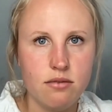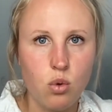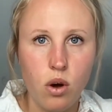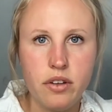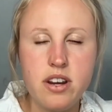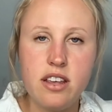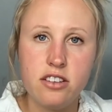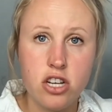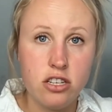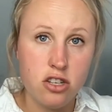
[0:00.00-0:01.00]
quality
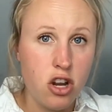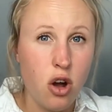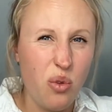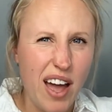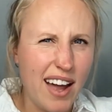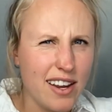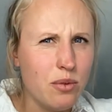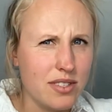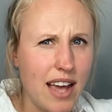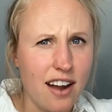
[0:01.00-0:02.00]
and to know that it
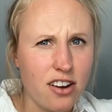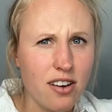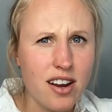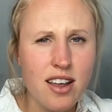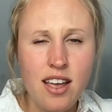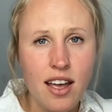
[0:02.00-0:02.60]
was accurate